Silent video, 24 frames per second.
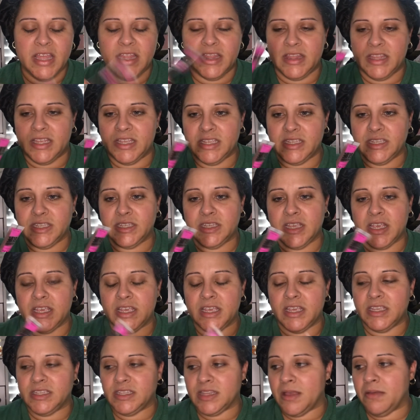This
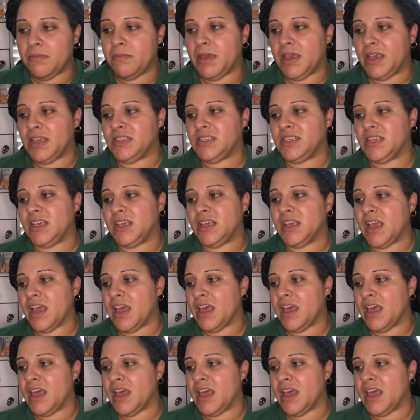is amazing.